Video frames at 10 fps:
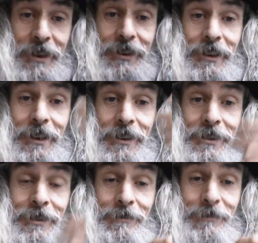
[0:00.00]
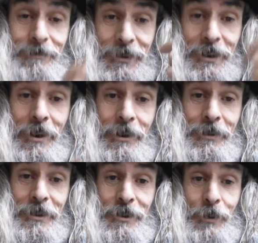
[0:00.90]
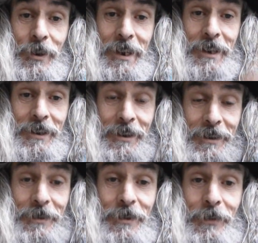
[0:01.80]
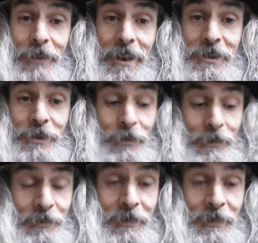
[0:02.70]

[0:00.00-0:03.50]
6 chakras within the vessel.